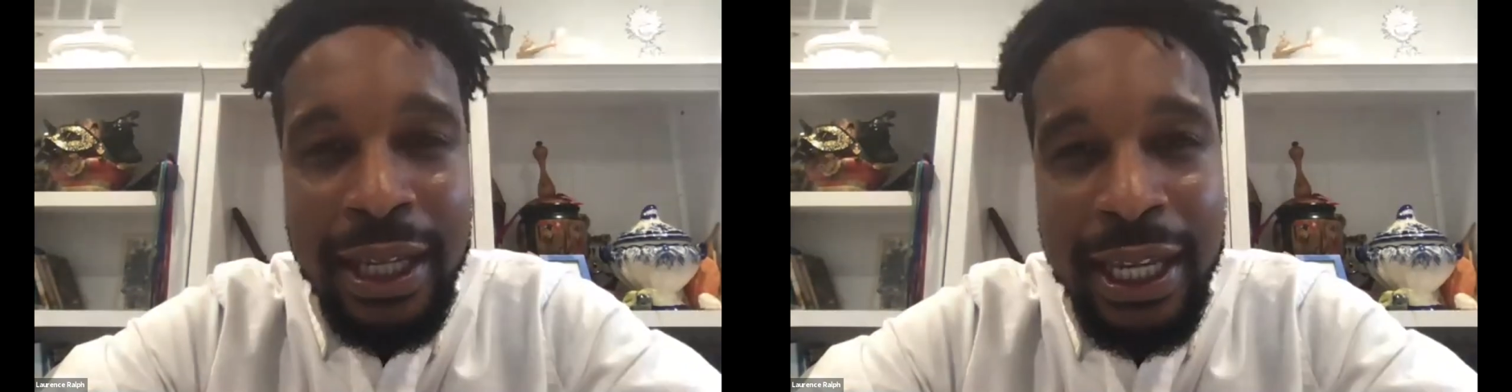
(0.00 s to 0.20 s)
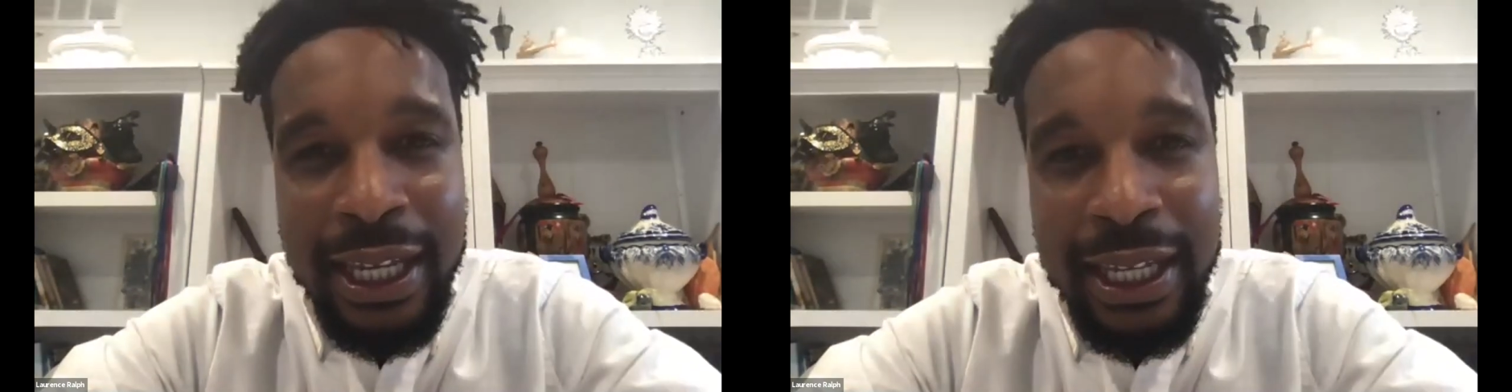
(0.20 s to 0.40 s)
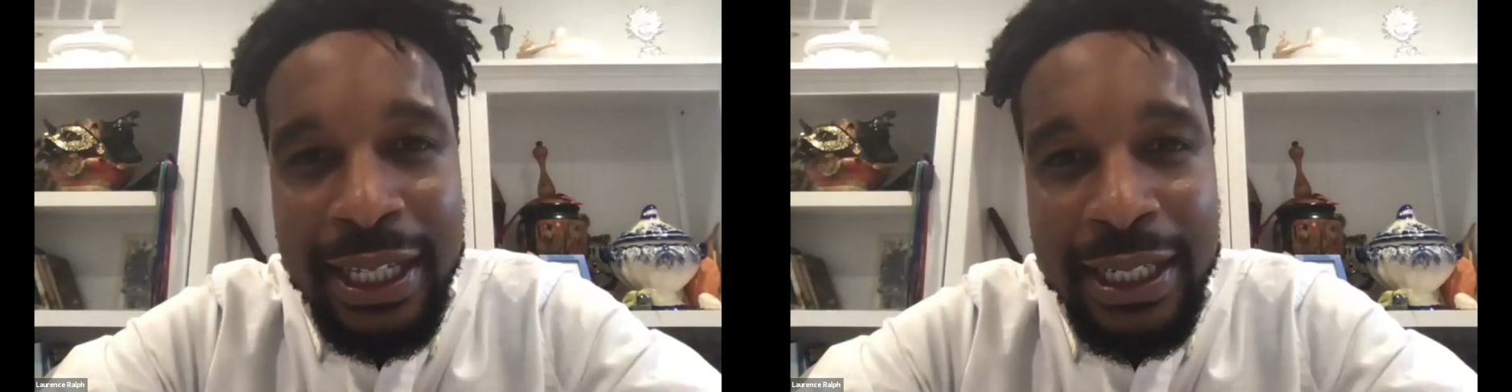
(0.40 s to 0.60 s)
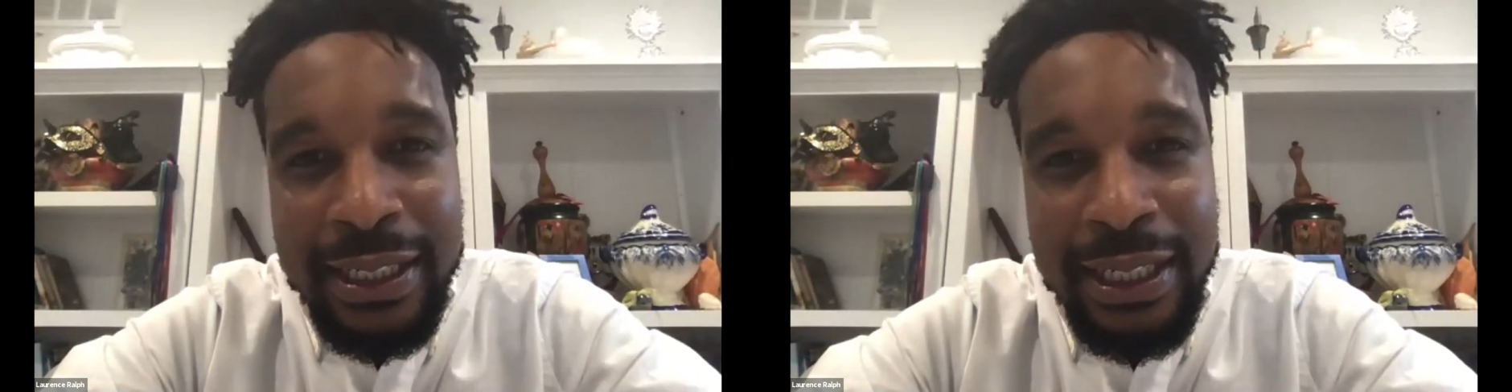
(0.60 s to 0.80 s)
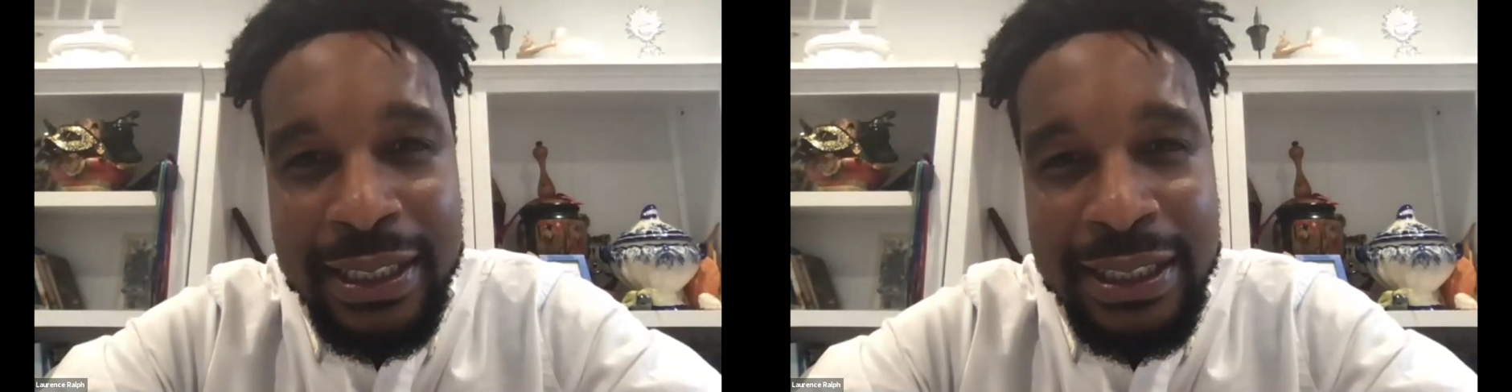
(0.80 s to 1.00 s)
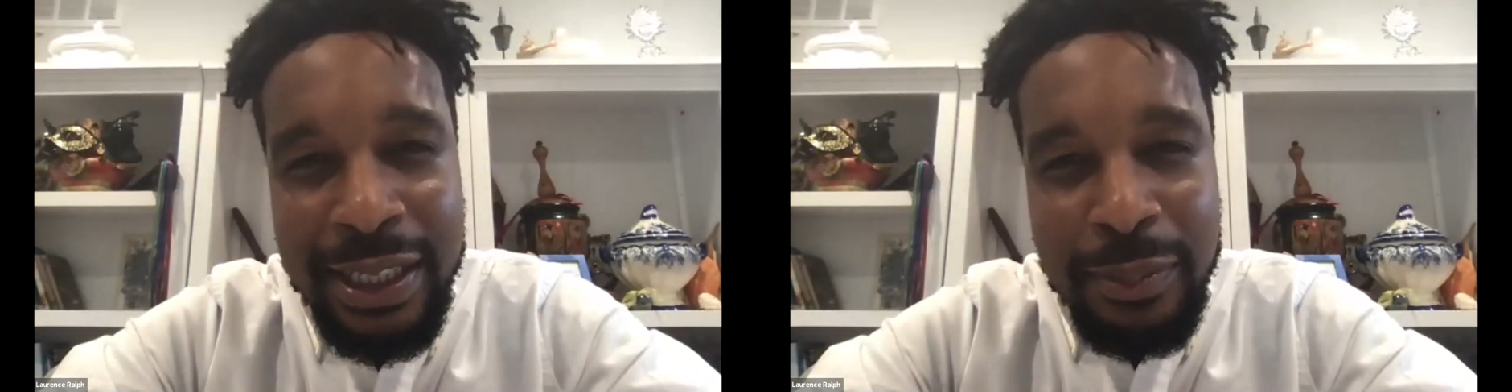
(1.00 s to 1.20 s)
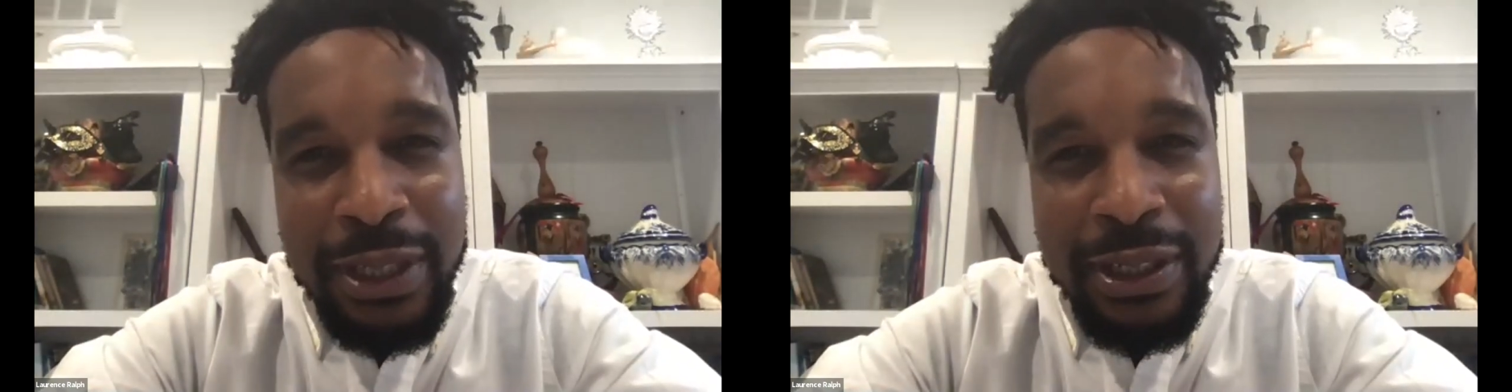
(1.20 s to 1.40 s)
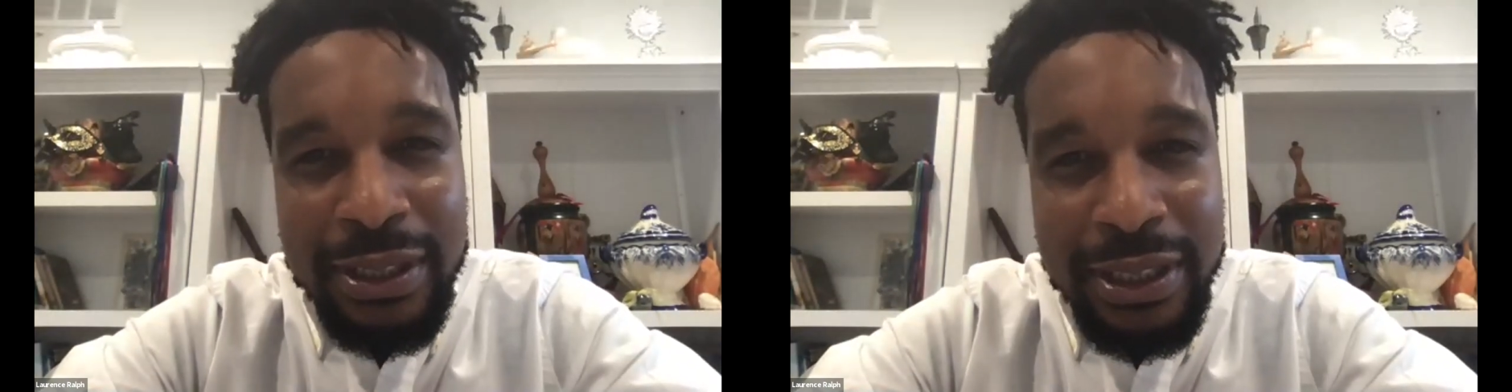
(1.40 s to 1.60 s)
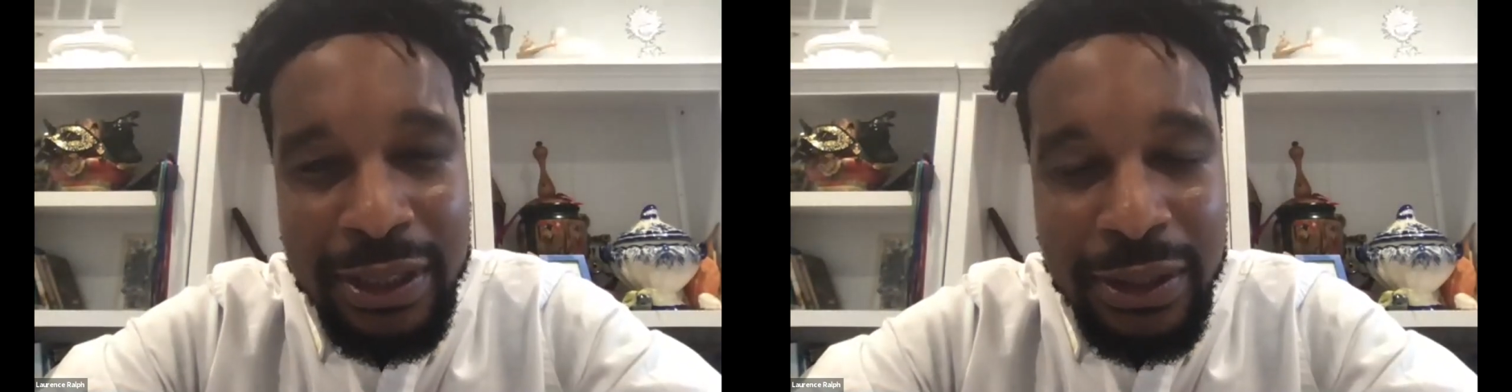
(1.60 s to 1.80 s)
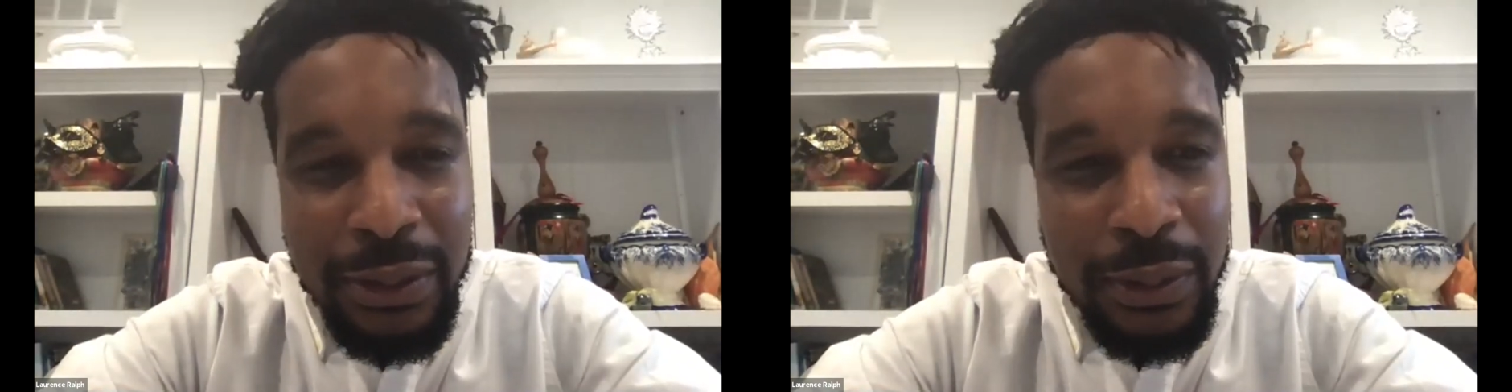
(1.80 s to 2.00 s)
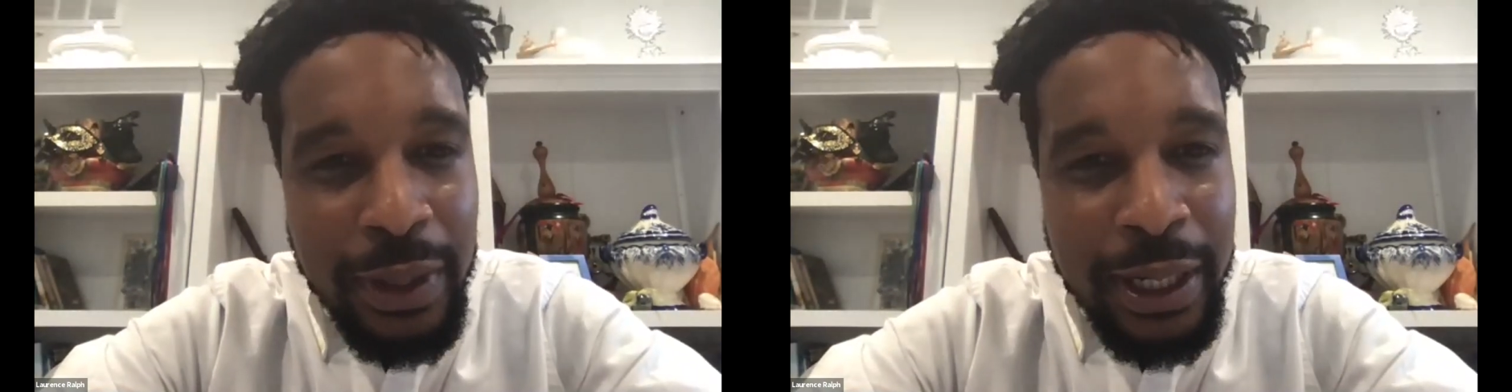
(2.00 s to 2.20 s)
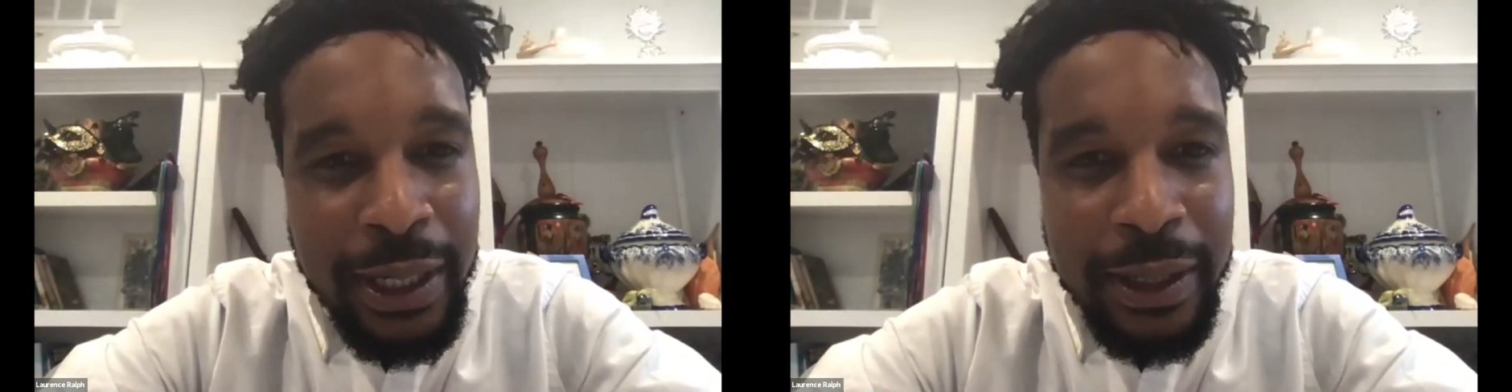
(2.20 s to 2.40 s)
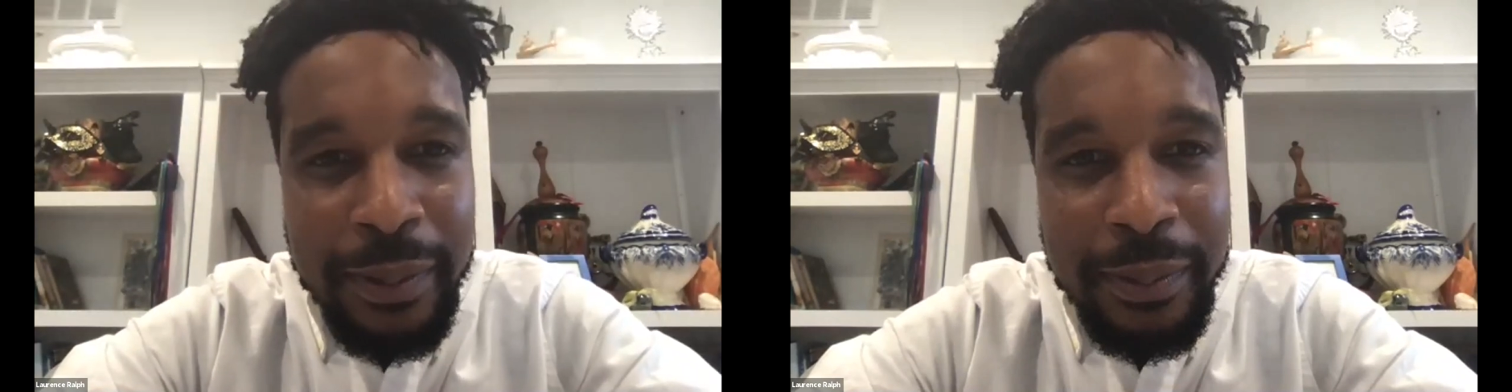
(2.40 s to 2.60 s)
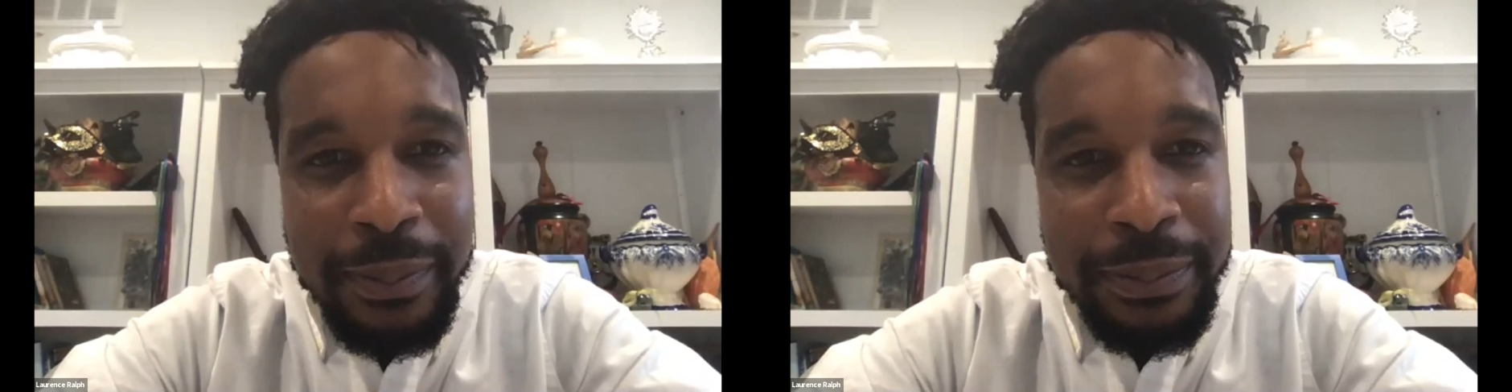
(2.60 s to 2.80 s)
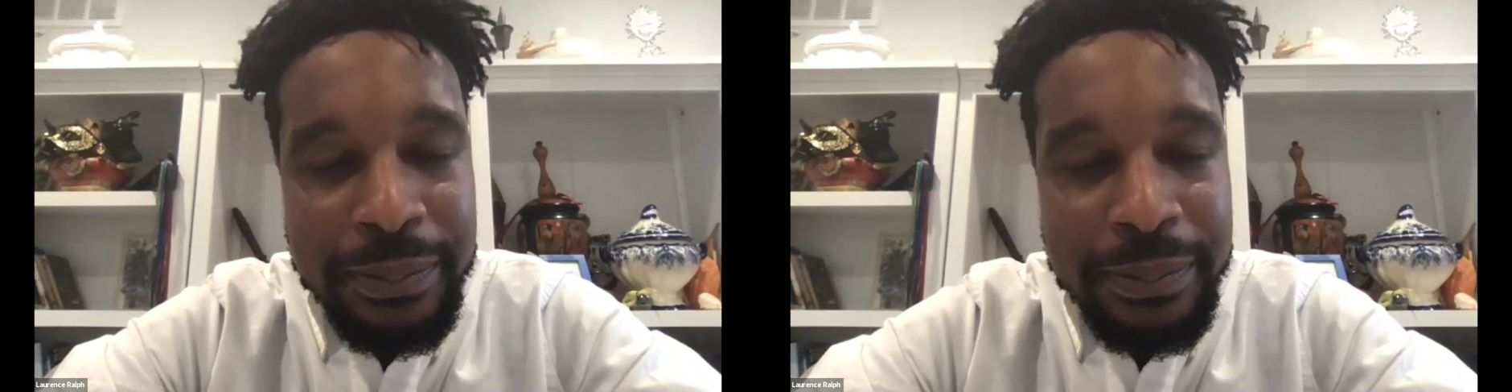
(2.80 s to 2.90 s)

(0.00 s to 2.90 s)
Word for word: And it's similar to um,